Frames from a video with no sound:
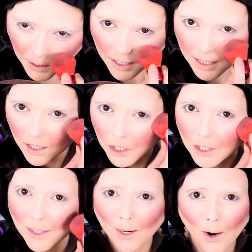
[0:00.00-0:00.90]
because there are
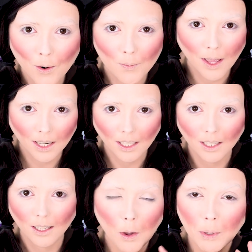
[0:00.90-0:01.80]
so
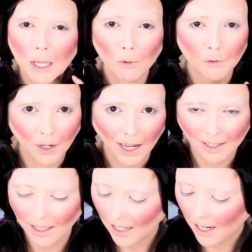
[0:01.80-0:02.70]
many people
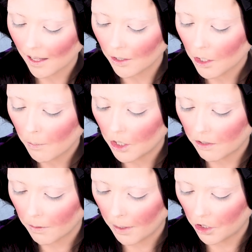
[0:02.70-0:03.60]
fascinated and there's so much
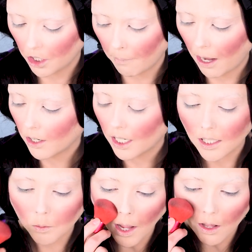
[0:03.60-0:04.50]
information about it
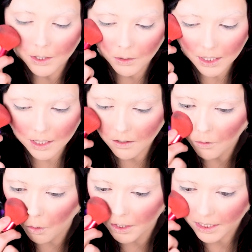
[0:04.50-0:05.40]
as well. So this is of
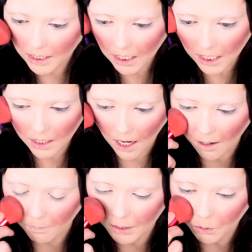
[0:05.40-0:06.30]
course the
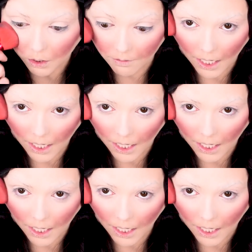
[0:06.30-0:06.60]
um, the story of